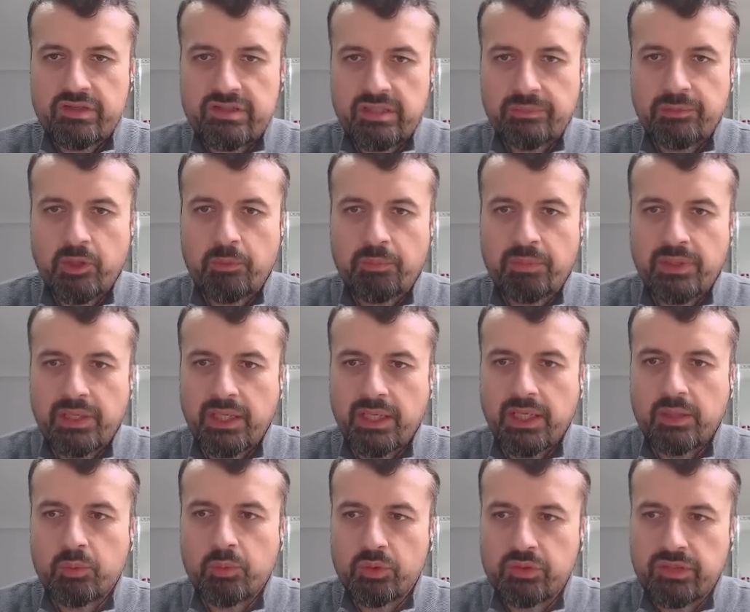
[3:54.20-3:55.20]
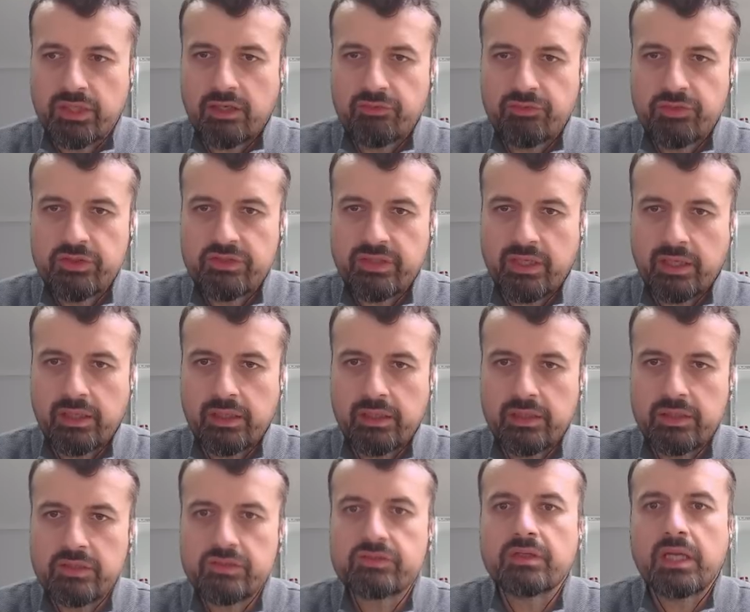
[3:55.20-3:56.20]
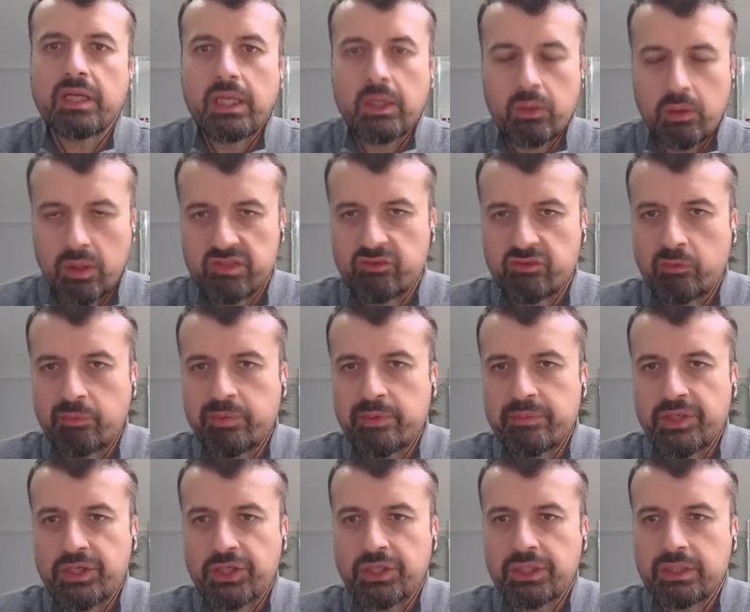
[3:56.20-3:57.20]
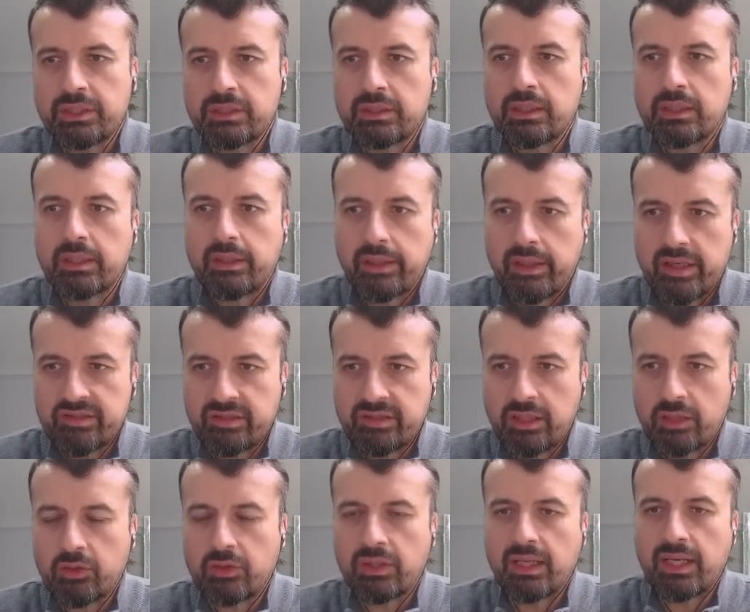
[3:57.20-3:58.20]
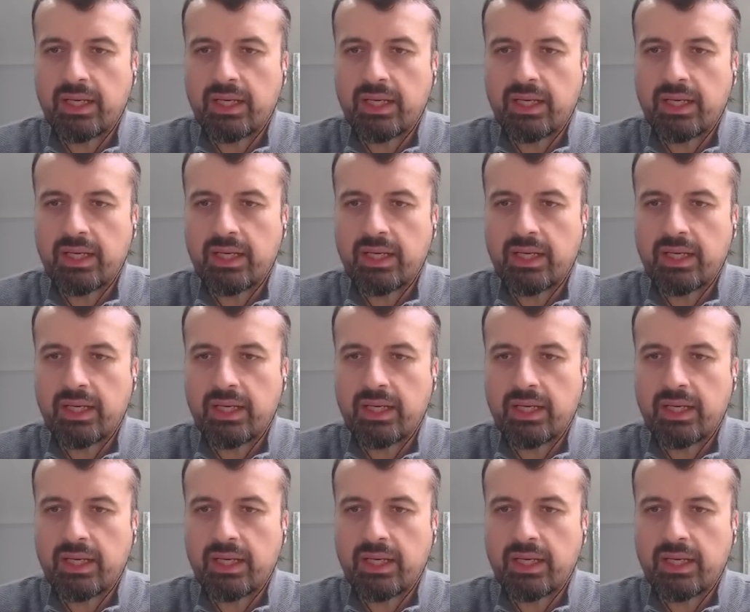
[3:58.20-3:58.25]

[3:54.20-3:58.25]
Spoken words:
first time you open it, it will take a few seconds. It will ask for permission. Let's click on